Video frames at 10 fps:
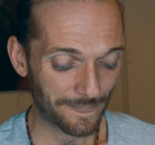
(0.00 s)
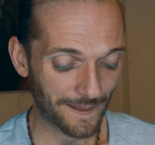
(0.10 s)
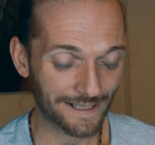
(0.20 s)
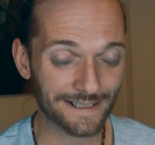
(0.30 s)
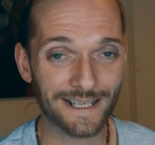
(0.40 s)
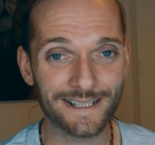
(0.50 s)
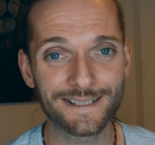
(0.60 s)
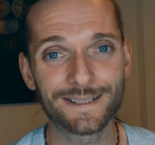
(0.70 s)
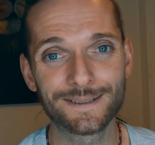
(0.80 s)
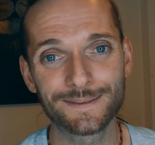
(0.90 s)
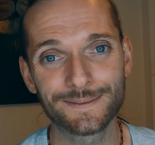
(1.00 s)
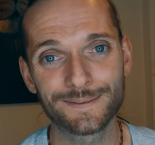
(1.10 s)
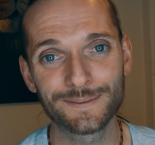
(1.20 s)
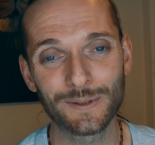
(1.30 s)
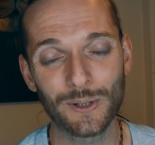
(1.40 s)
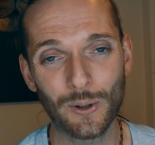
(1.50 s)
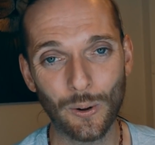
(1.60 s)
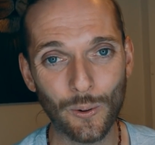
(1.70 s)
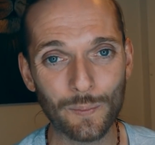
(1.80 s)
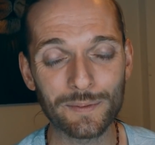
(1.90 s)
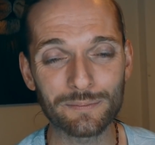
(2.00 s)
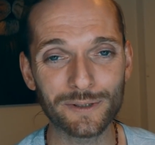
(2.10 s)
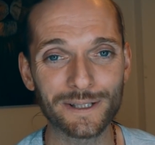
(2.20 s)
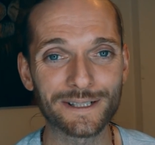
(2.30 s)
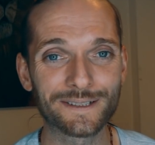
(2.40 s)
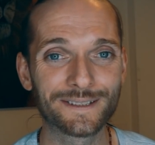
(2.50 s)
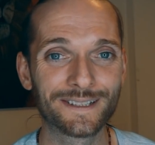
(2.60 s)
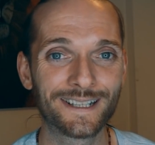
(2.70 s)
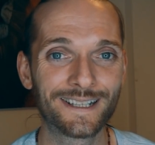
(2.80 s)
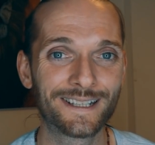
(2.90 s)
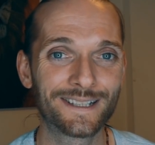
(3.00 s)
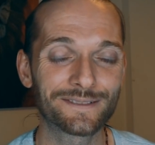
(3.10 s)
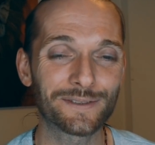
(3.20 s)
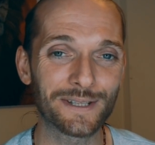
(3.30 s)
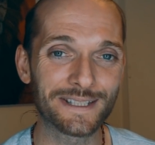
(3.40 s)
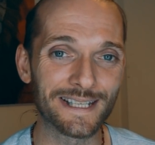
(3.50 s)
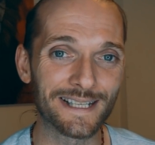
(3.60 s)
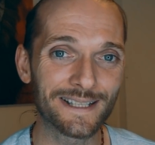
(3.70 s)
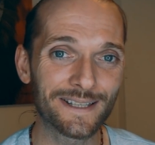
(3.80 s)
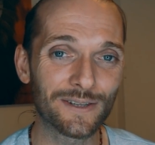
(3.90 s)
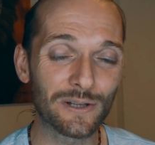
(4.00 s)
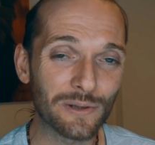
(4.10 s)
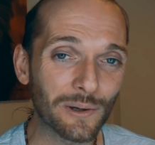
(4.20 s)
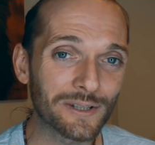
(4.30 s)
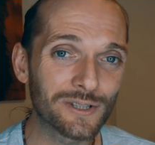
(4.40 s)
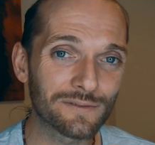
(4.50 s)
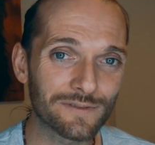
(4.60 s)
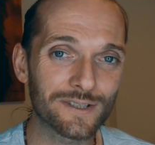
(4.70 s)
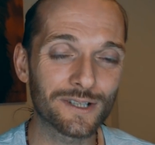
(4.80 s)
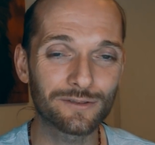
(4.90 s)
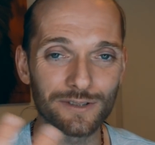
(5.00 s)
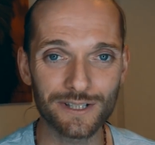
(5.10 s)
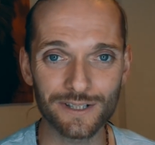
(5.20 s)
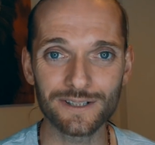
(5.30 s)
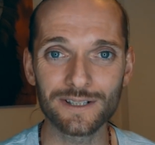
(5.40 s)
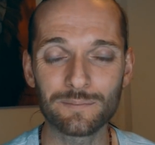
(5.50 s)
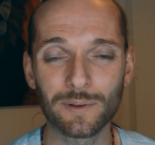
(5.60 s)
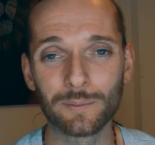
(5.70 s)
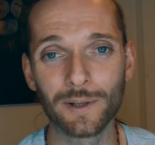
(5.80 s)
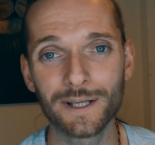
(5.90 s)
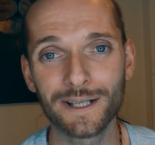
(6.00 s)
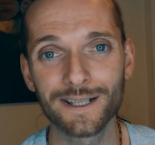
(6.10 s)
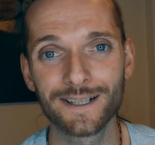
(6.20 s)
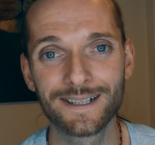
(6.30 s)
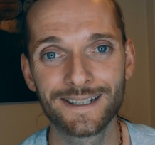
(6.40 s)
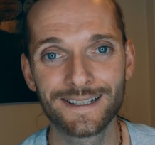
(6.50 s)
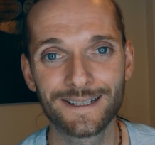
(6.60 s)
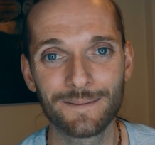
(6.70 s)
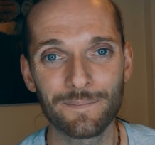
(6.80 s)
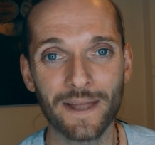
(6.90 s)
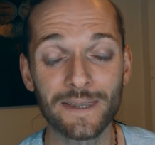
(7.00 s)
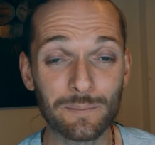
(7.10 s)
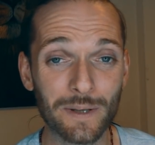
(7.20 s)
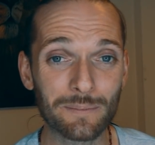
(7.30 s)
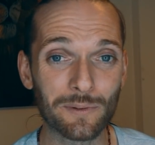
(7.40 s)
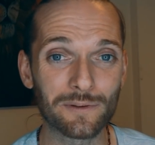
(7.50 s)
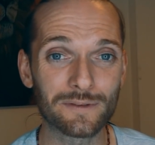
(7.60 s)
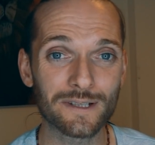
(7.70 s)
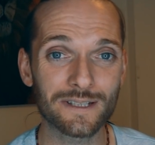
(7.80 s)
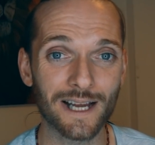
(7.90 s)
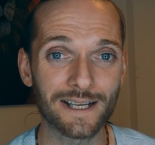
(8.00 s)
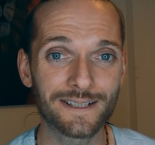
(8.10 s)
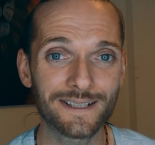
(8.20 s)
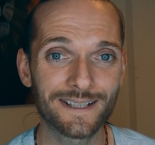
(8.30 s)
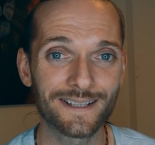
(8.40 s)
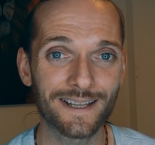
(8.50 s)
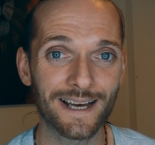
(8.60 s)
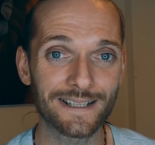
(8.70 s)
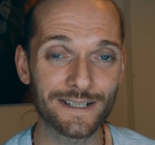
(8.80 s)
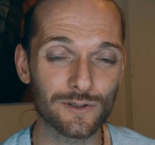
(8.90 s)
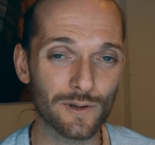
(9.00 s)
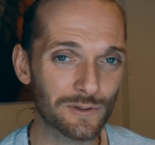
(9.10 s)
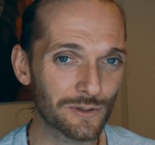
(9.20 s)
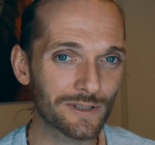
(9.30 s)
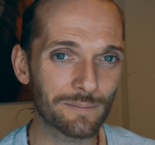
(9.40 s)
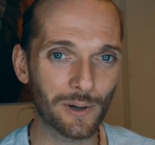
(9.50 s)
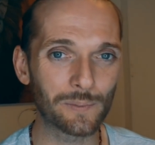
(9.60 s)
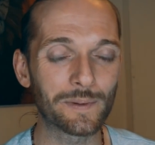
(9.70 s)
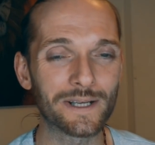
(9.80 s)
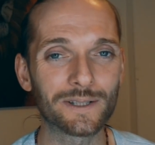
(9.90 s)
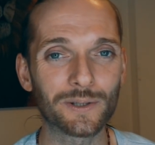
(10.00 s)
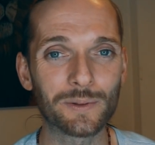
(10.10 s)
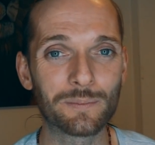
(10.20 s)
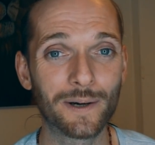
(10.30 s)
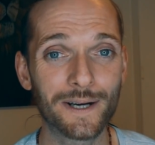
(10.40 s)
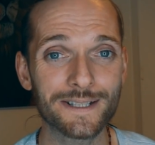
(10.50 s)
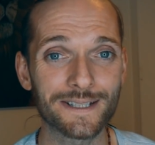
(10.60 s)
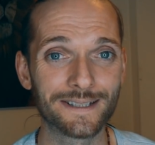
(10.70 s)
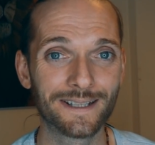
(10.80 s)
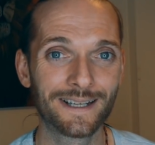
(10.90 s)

And I hope and pray for the day that the knowledge of the secretion is public, and that people understand that it's not just about being a good person,